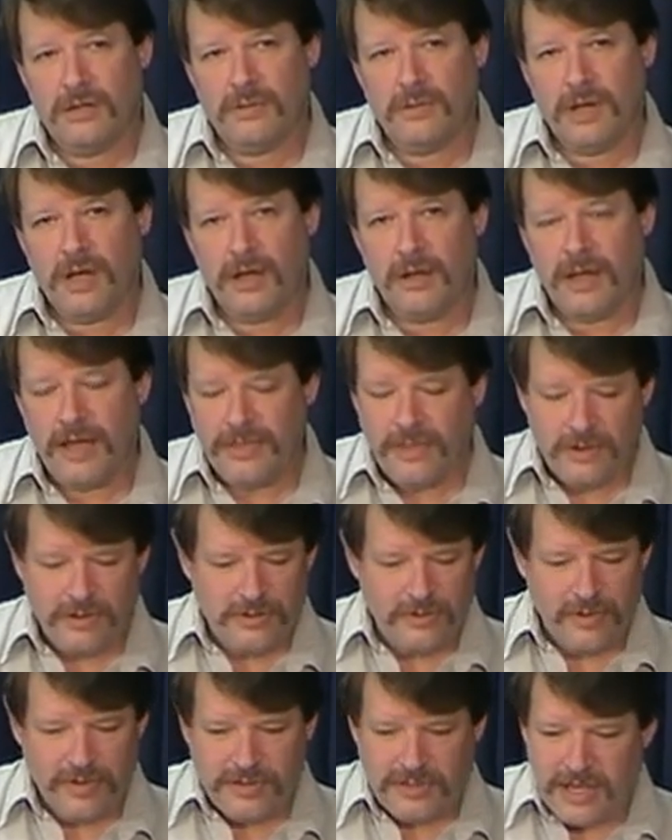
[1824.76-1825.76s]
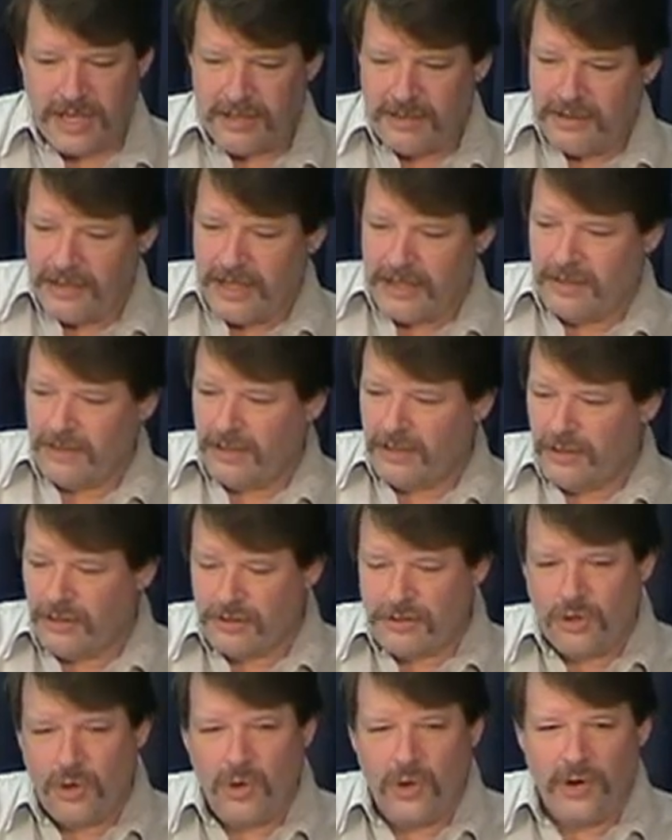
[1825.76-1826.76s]
I think it was ones like a little
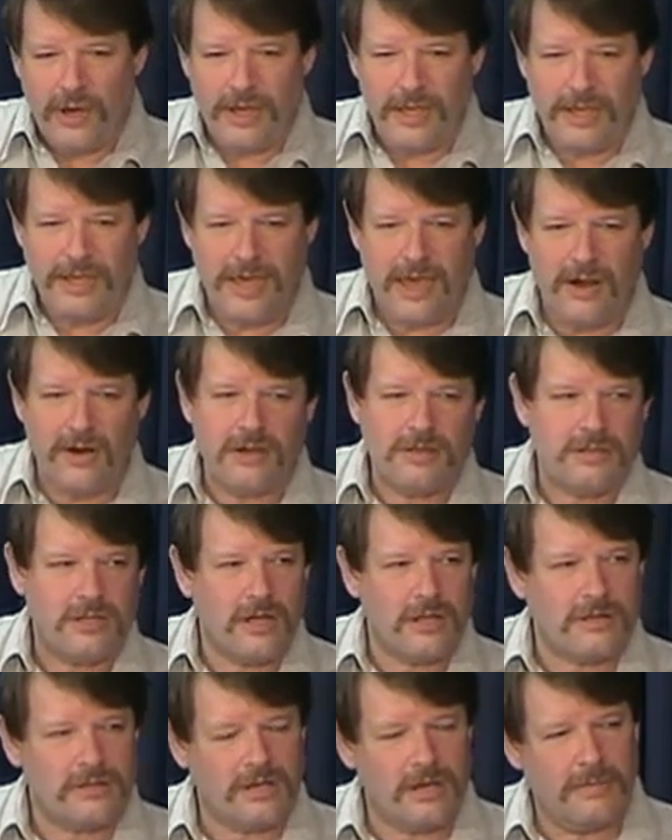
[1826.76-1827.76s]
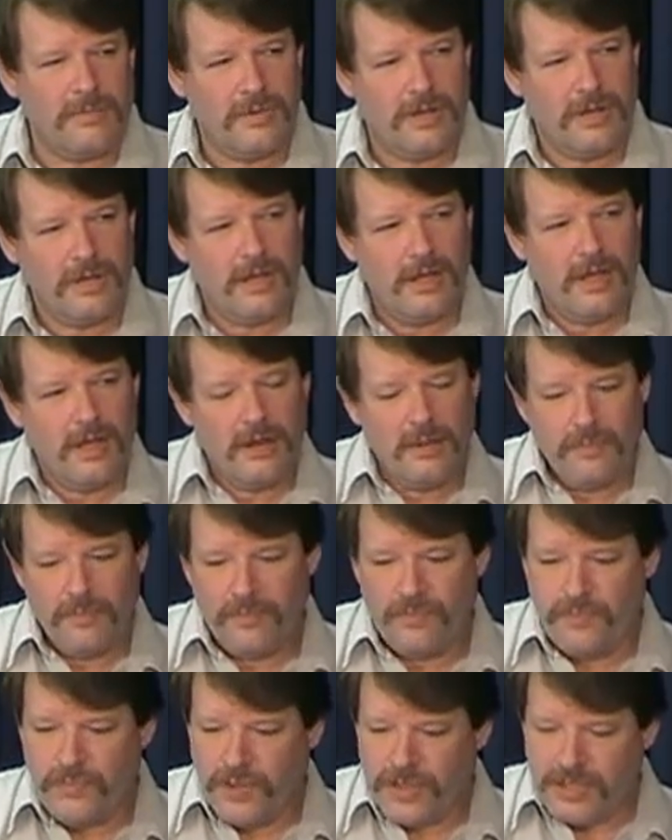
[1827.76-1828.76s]
toy carousel or something.
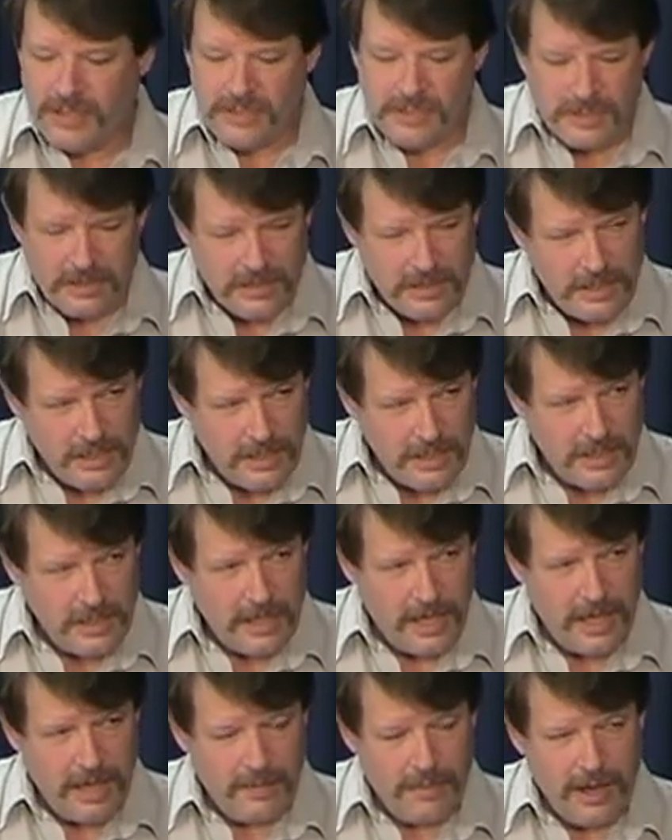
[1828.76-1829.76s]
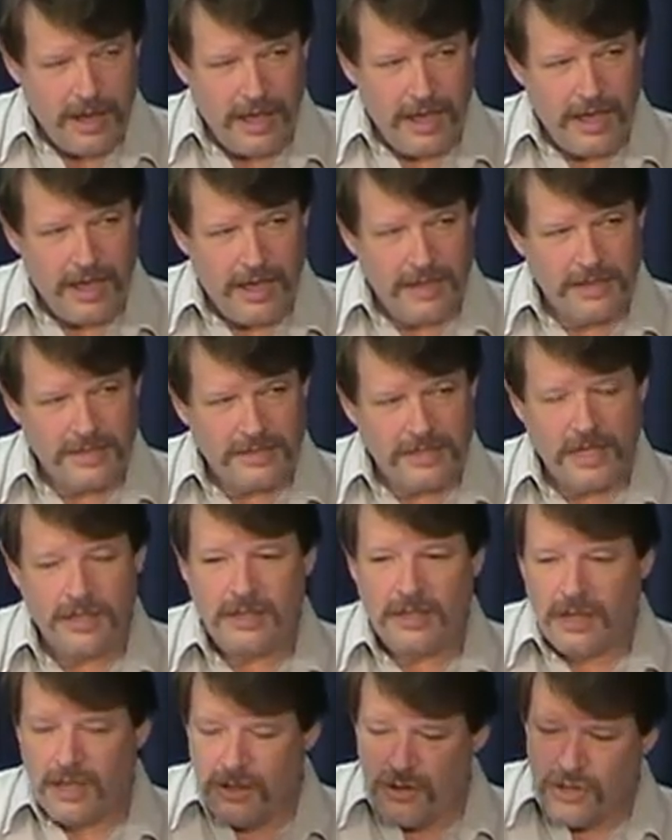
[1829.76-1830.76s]
But the city came by, and they said,
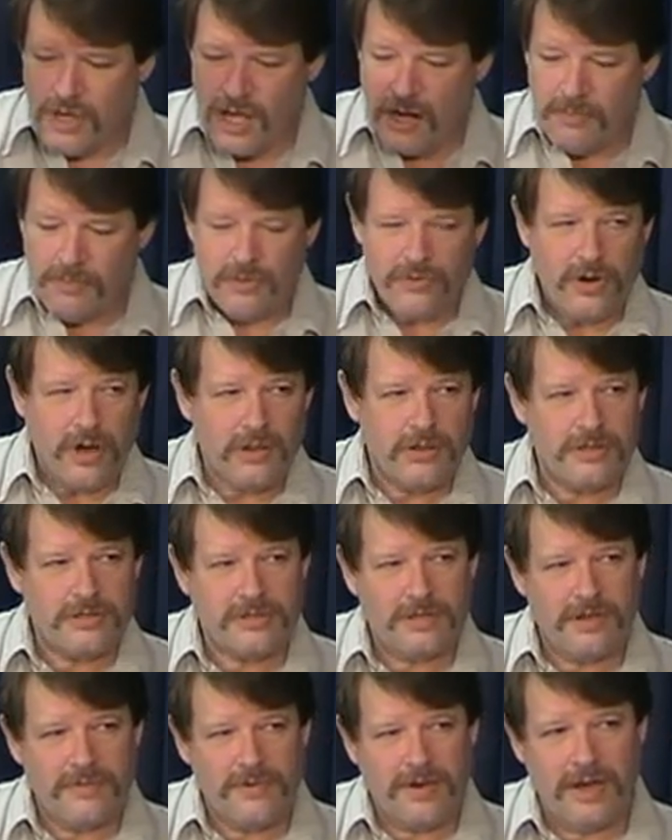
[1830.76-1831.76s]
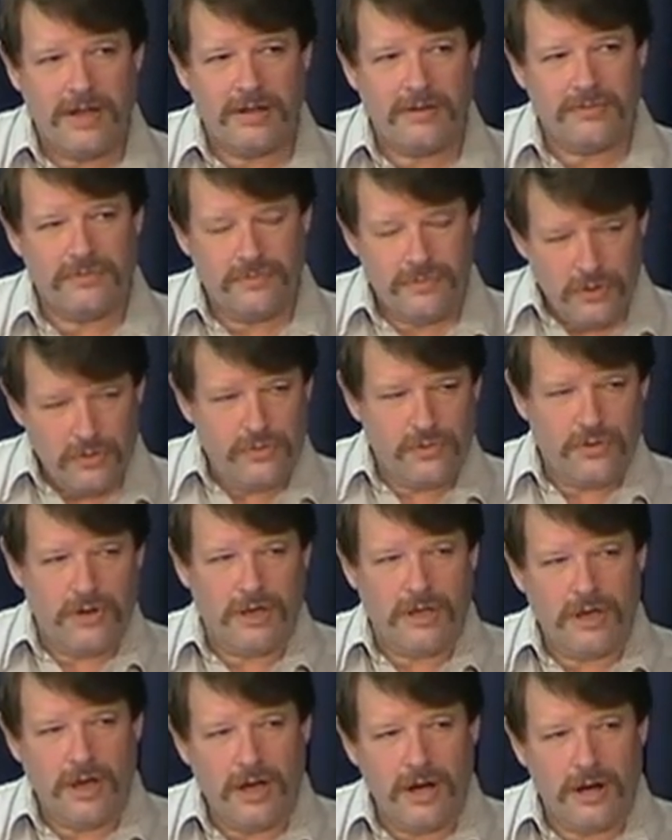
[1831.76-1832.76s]
you got to move all this stuff out of your
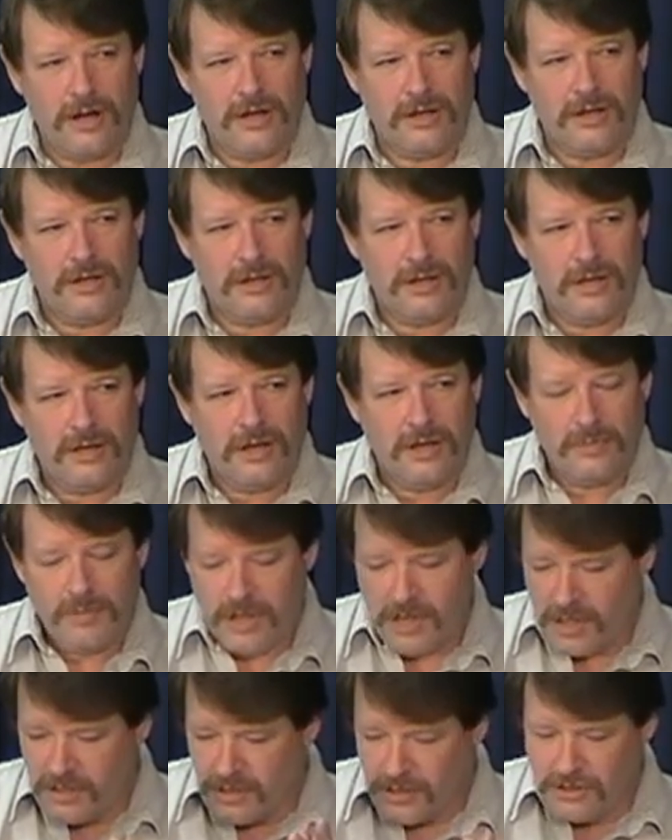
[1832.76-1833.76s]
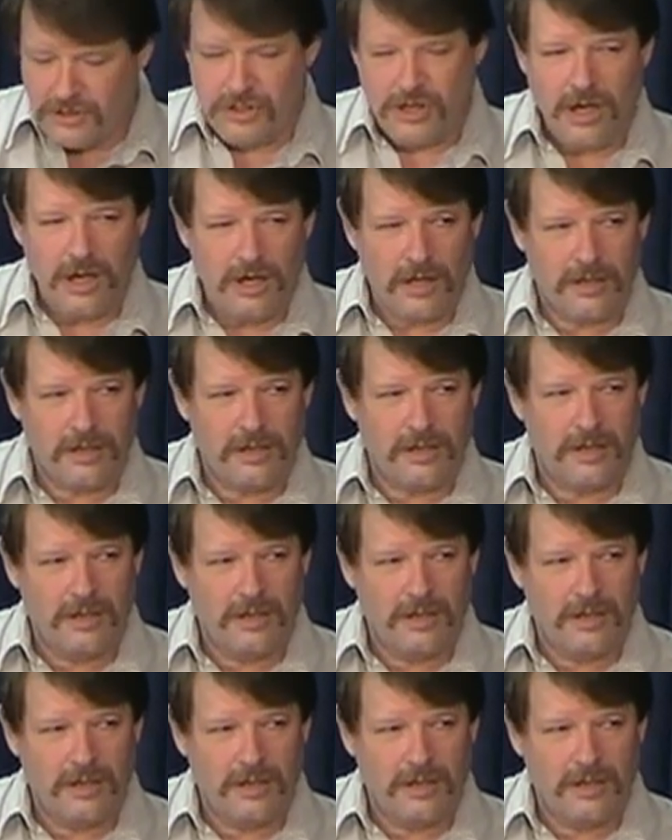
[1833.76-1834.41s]
front yard because it's junk.